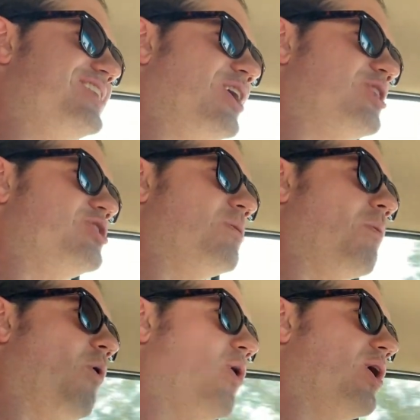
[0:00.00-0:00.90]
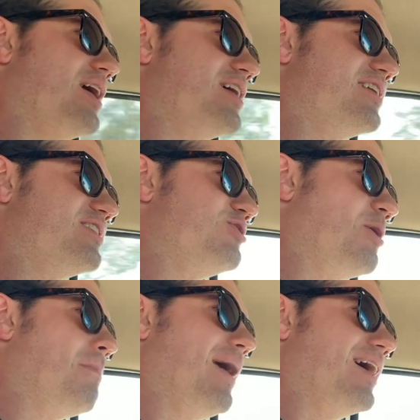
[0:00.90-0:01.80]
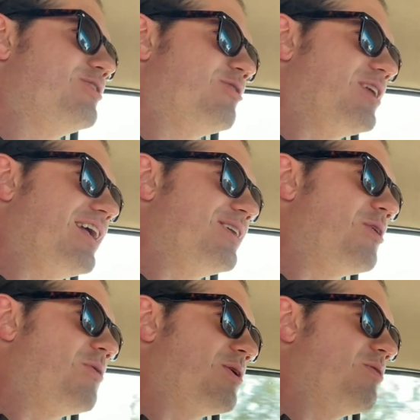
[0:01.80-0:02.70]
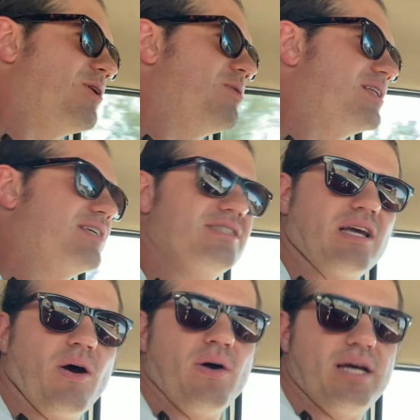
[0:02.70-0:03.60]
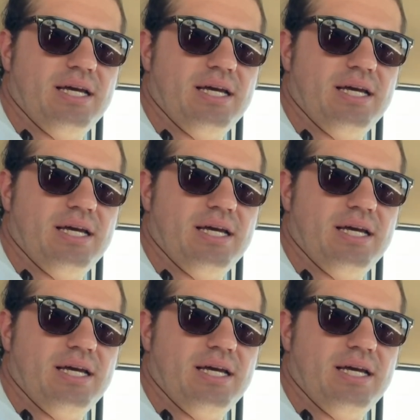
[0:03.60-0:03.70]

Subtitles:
touch some more gym banter that I don't agree with. So,